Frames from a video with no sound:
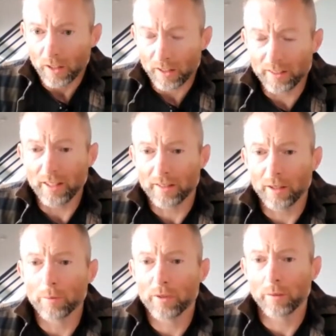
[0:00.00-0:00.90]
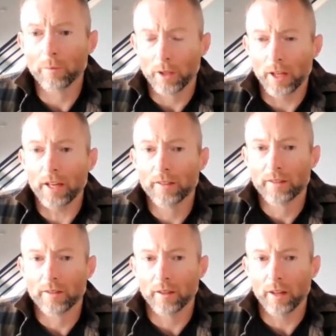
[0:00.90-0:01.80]
systems in
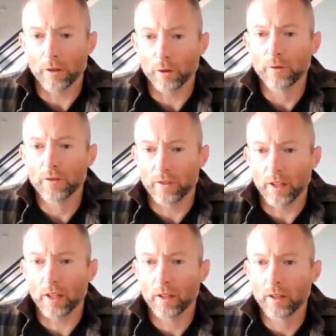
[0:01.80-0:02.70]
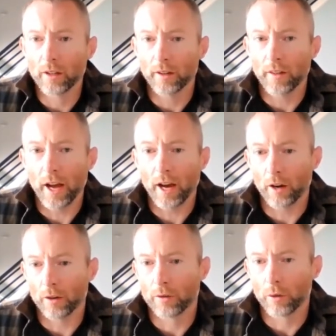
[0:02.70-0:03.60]
place that you've seen
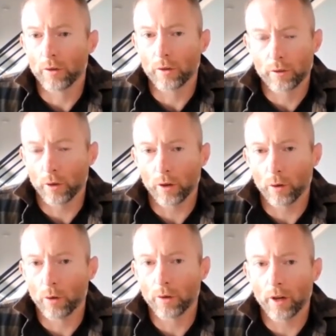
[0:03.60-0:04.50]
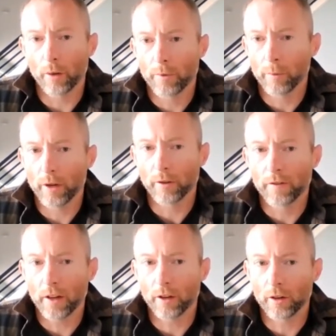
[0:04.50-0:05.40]
that are sort of holding up the
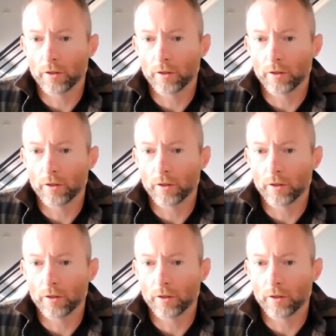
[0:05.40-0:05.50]
middle finger